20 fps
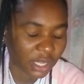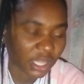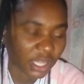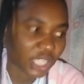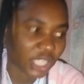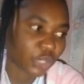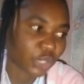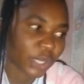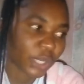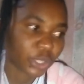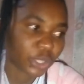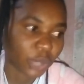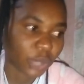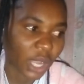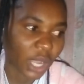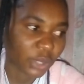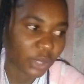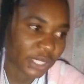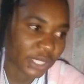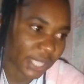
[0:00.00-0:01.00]
that were to
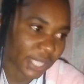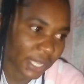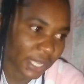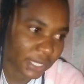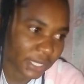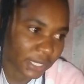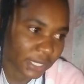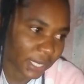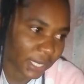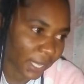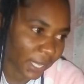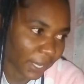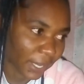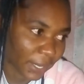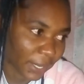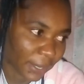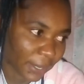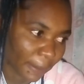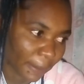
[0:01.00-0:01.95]
outside, like